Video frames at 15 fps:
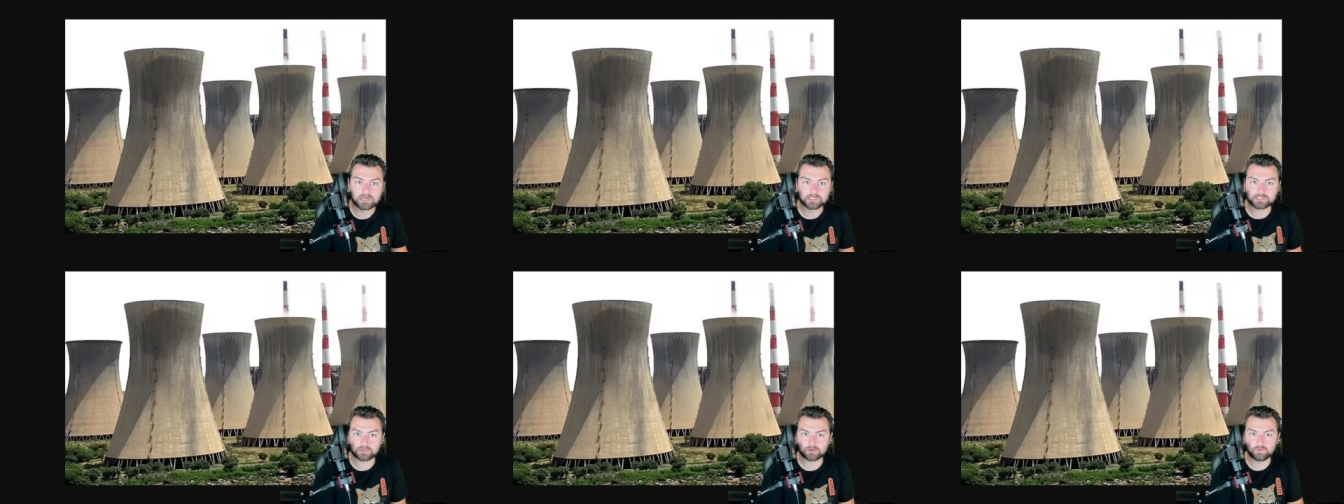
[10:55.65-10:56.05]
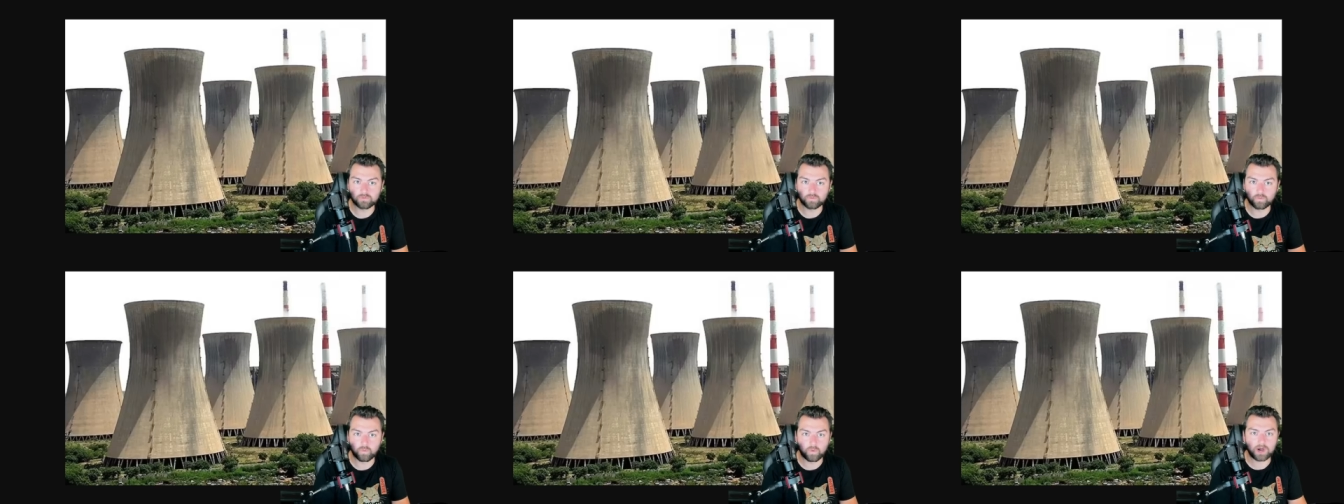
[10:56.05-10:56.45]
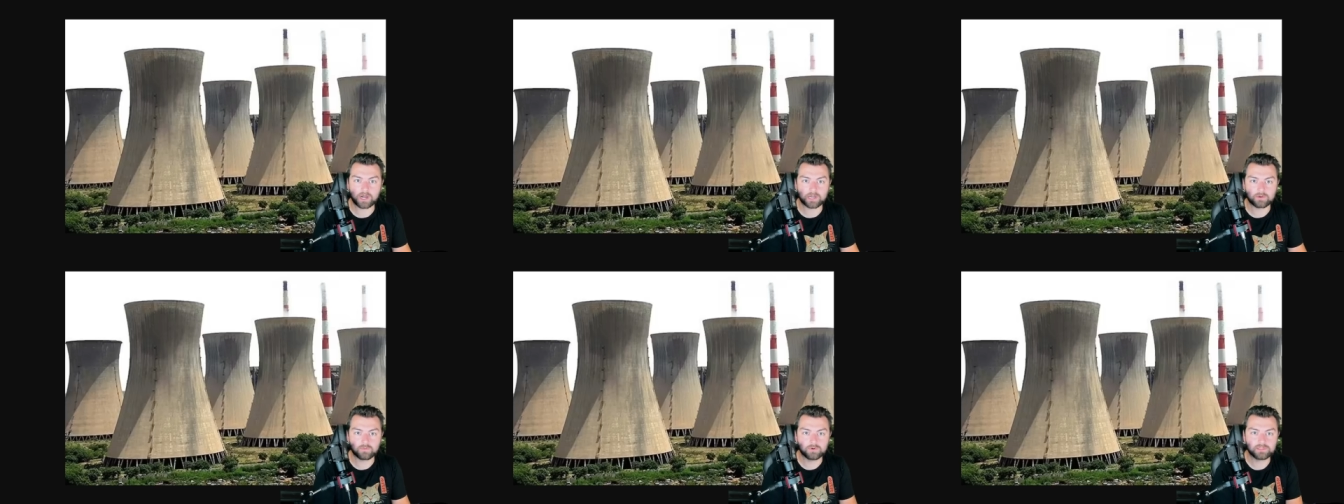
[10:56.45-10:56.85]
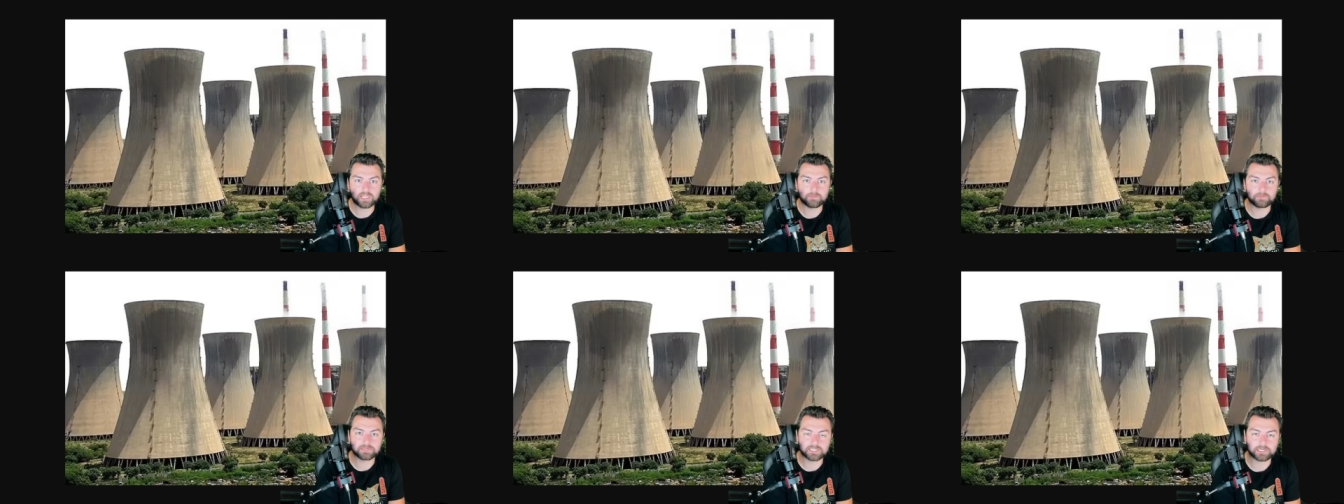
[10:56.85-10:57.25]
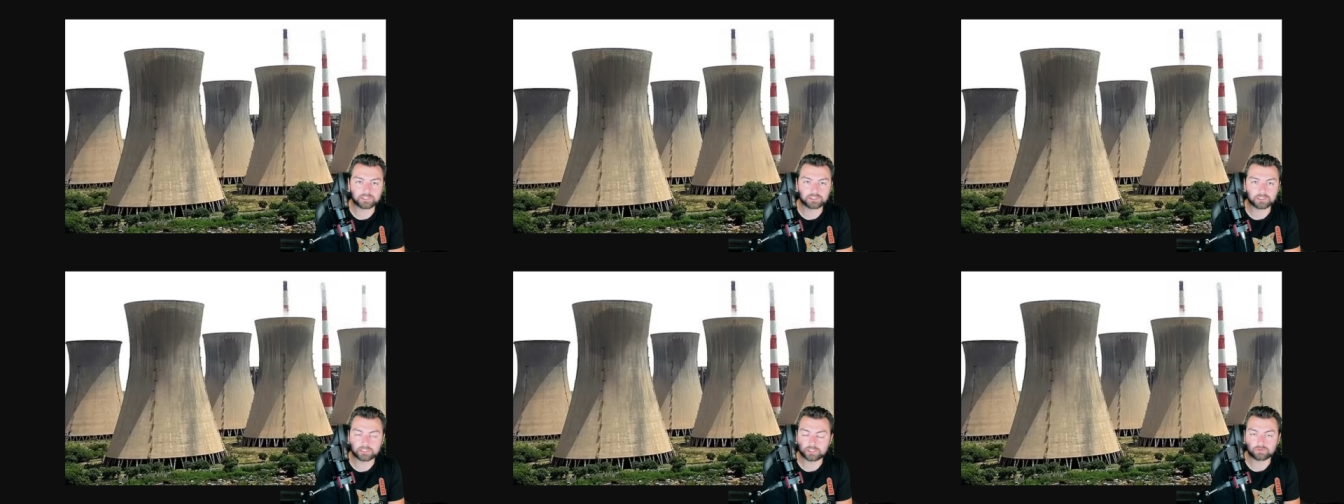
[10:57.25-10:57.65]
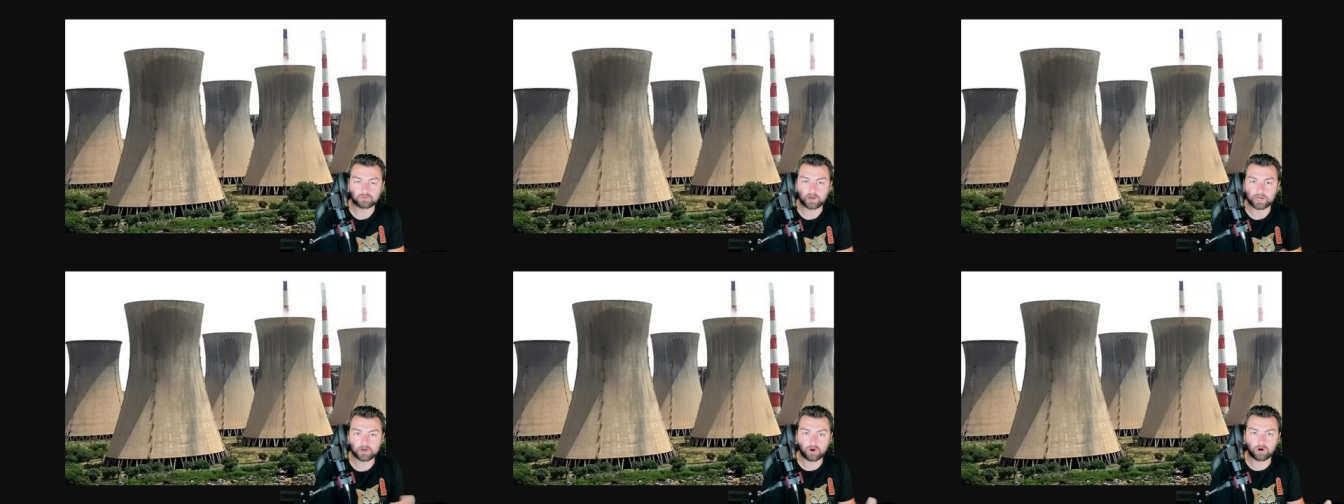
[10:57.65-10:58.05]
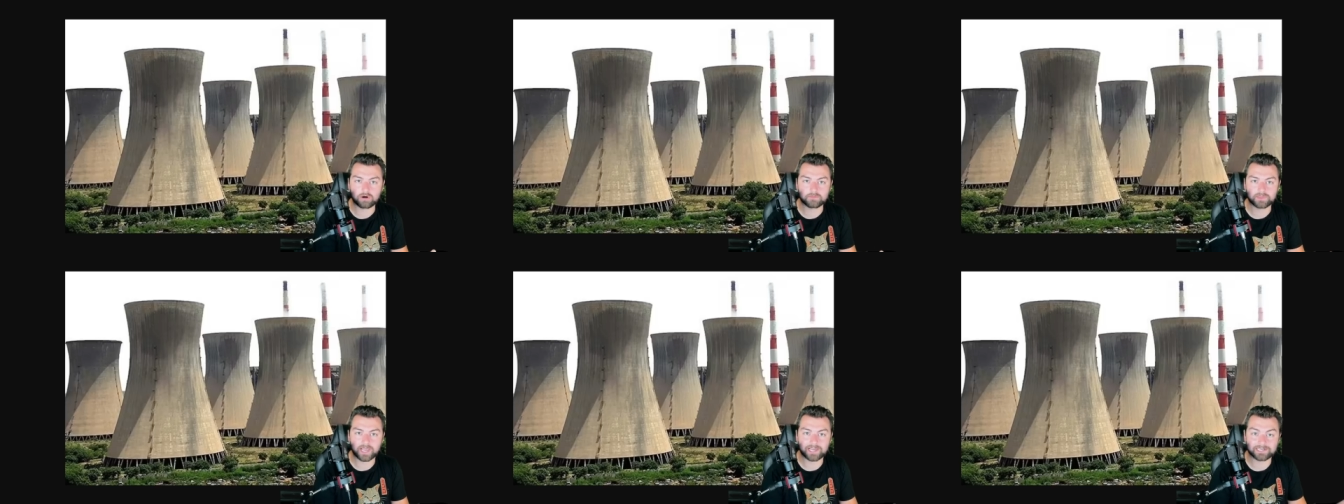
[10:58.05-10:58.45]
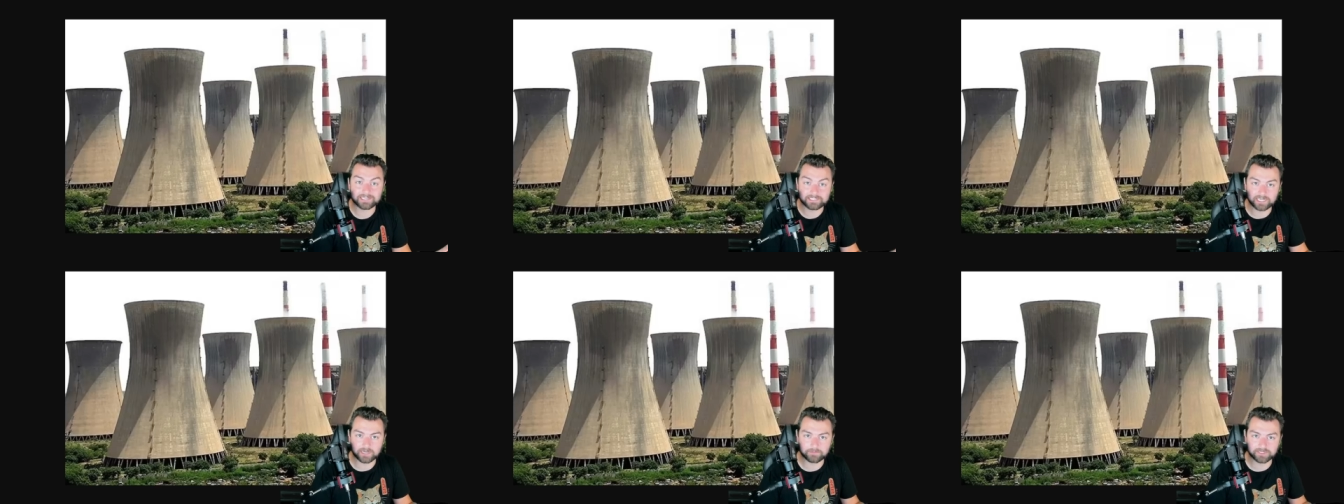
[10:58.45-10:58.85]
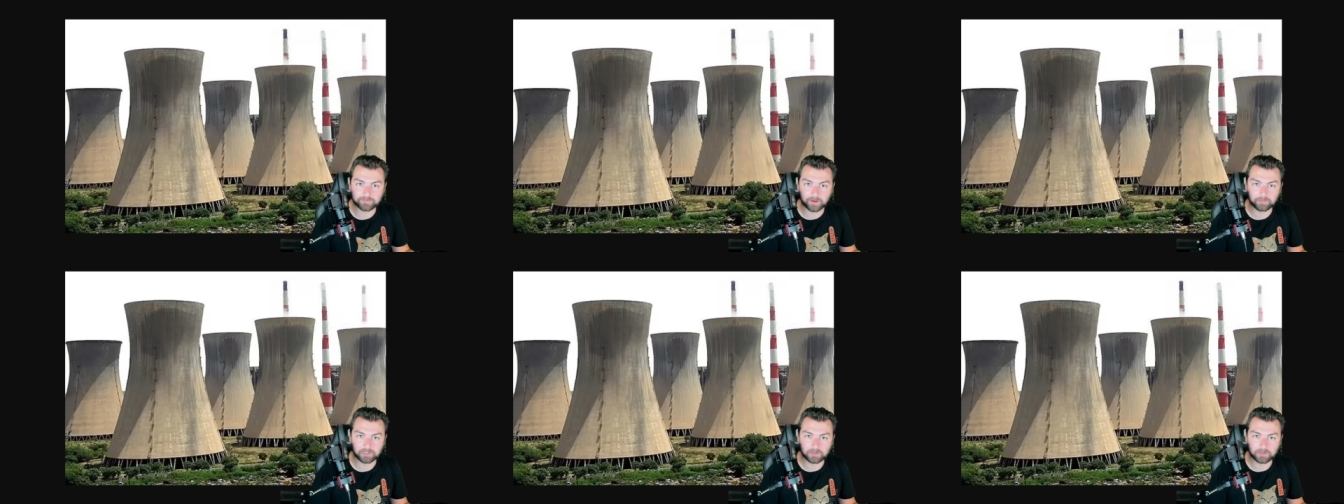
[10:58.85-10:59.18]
so why would they potentially try and harm that and damage public